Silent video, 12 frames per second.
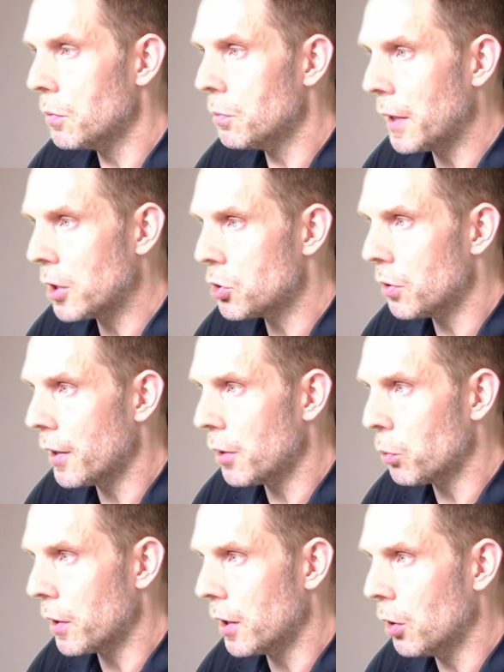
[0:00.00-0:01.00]
make sure
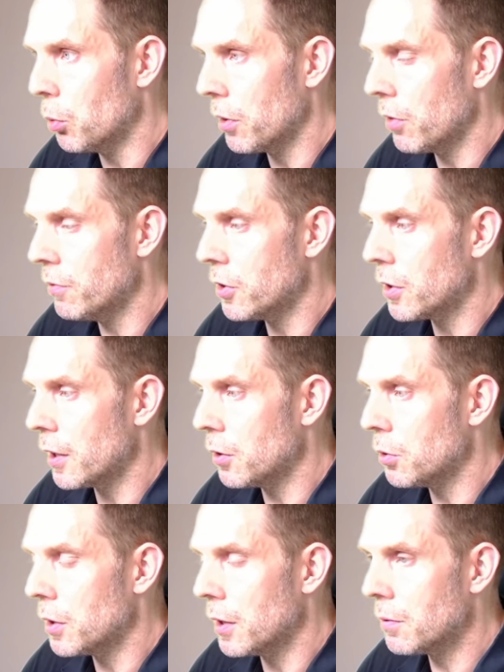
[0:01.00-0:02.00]
that we go with
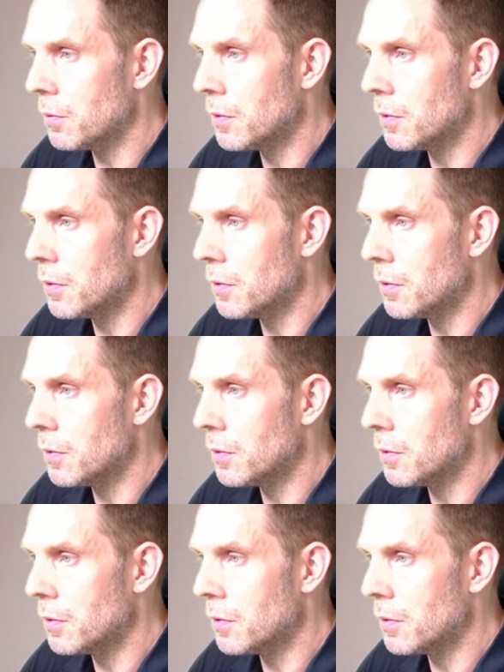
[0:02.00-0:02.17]
VirtIO here.